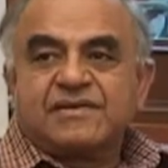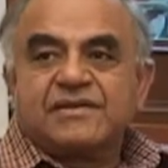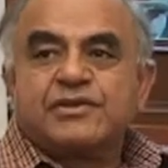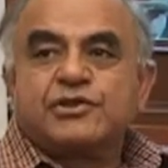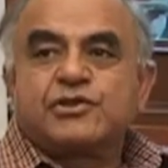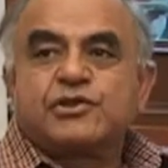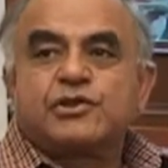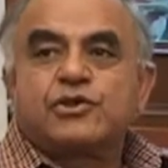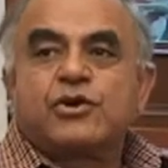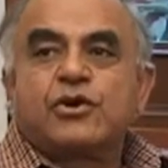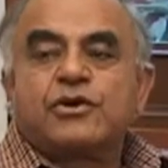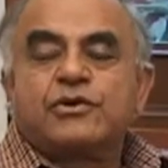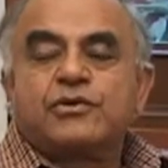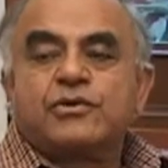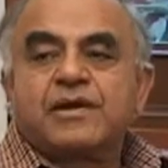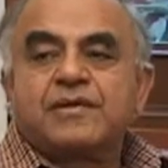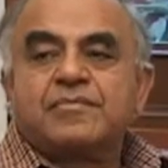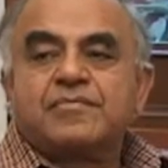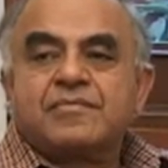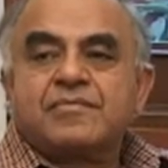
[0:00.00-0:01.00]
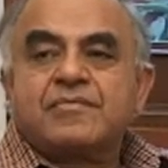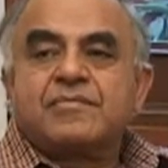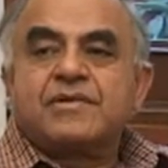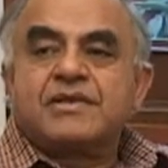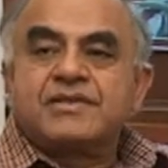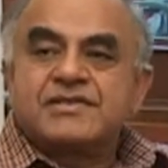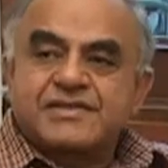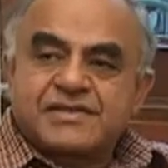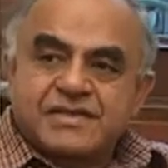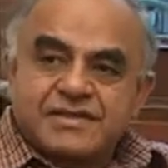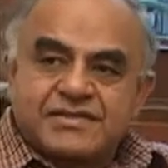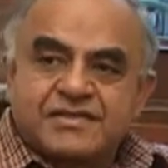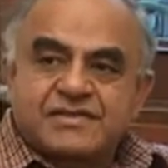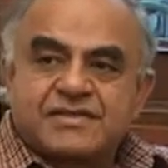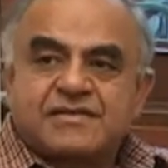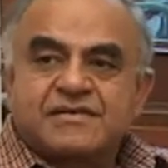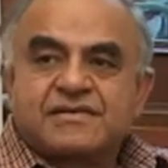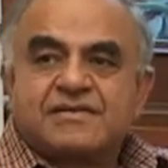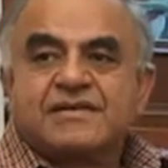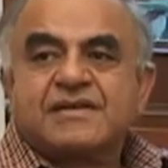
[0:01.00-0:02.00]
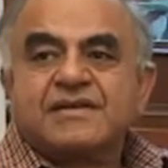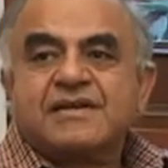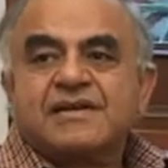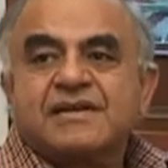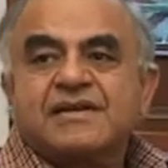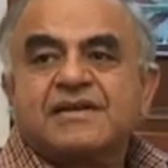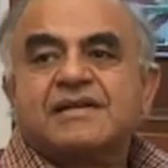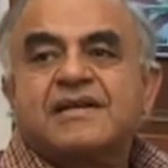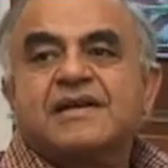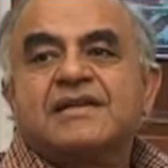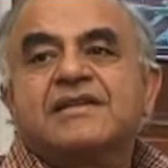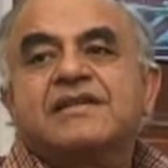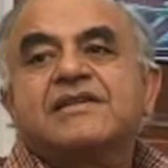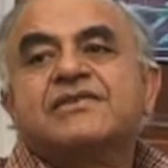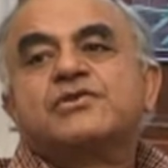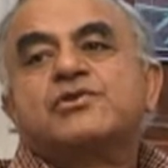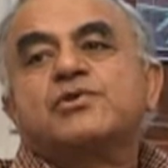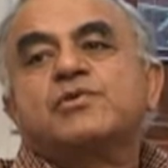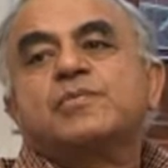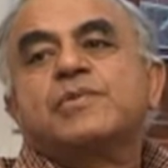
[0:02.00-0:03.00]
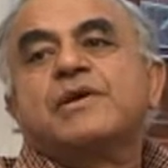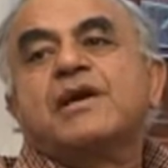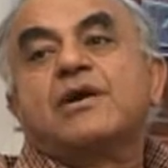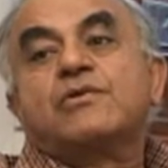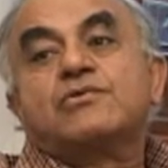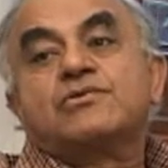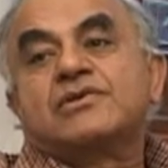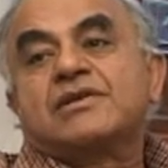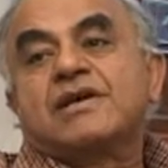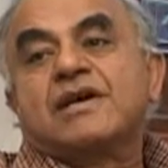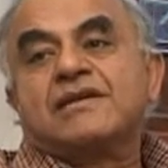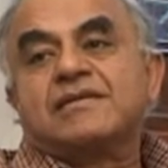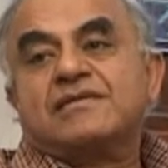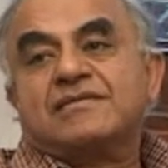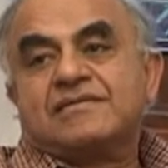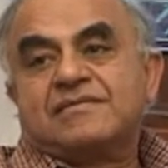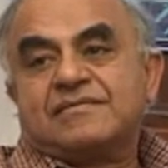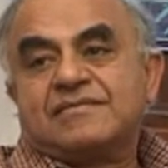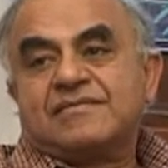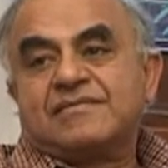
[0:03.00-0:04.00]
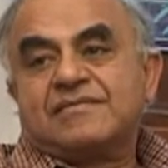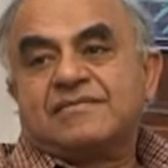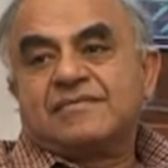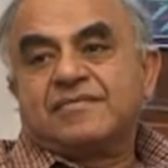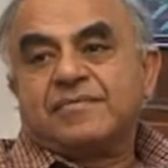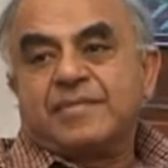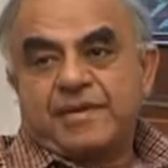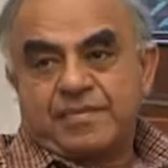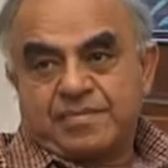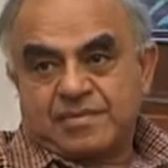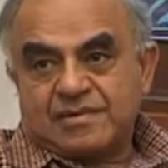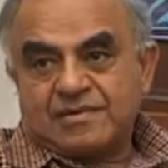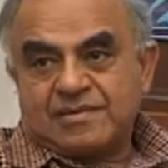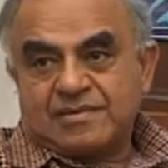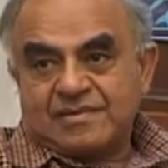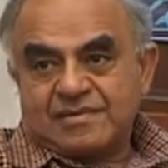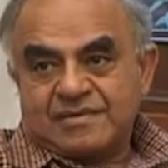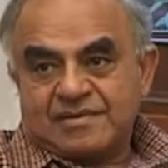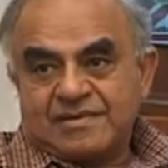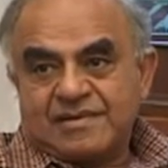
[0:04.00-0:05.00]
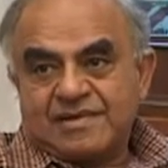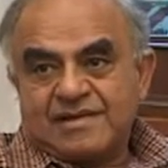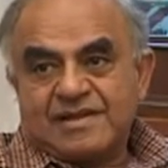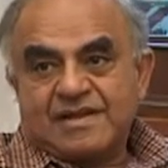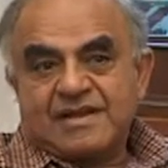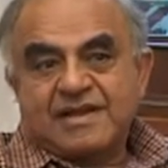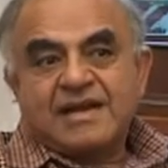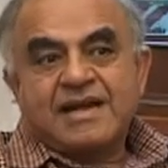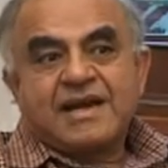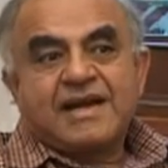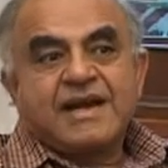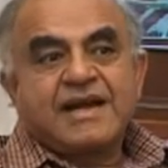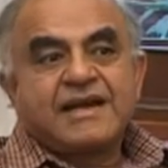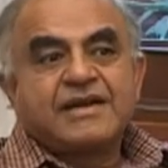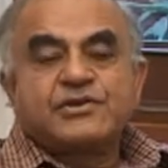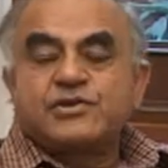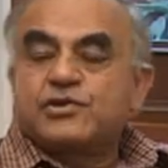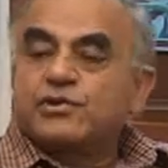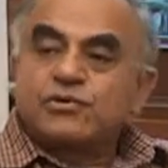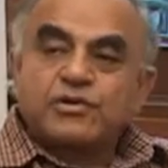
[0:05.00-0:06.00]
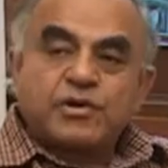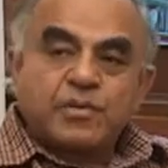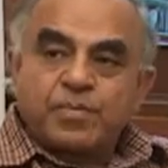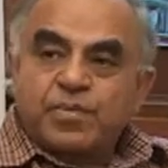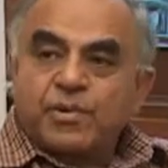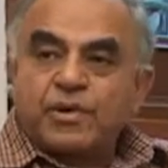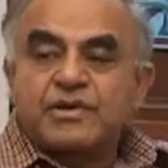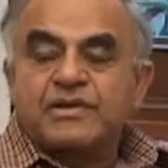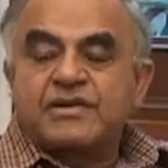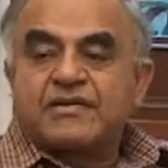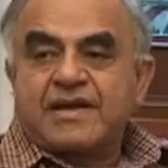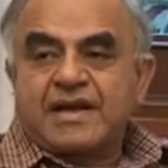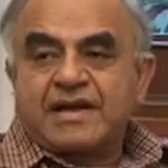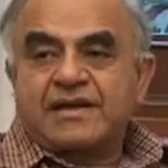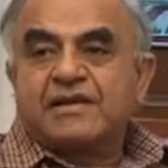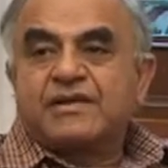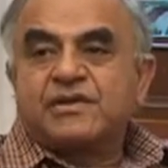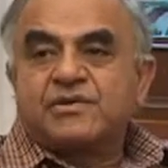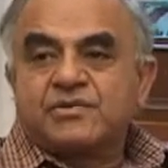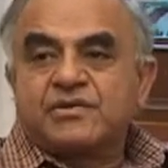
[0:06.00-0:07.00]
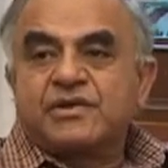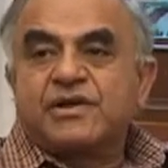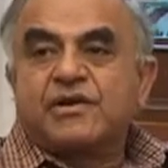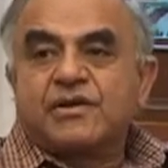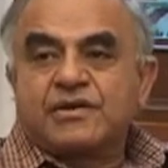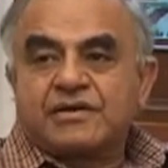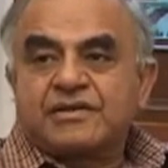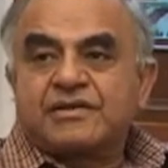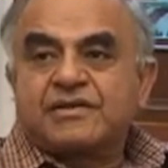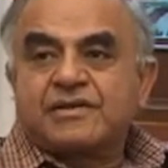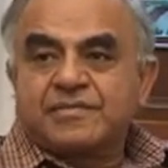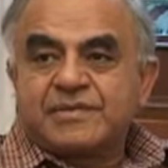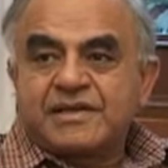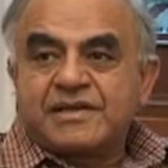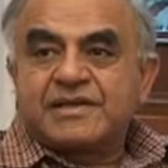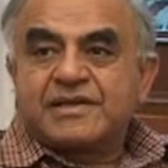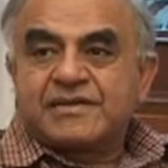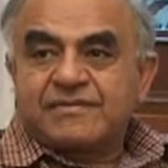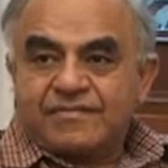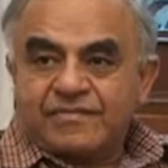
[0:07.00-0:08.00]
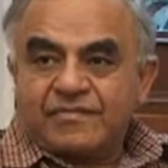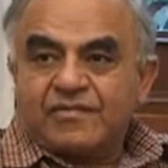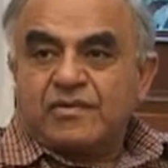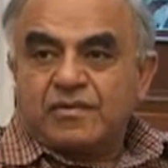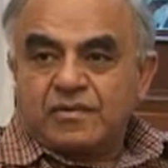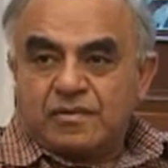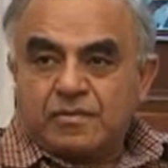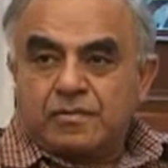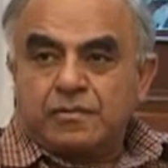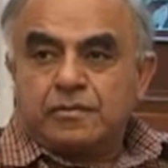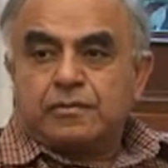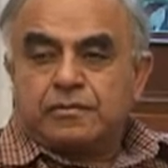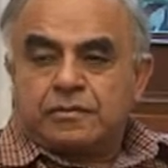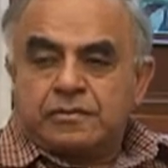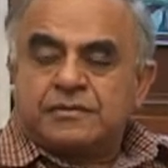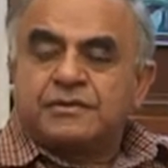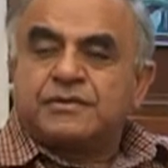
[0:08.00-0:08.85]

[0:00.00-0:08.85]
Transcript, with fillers: ensure, you can insist that this should be outside ego and it should report directly to the audit committee.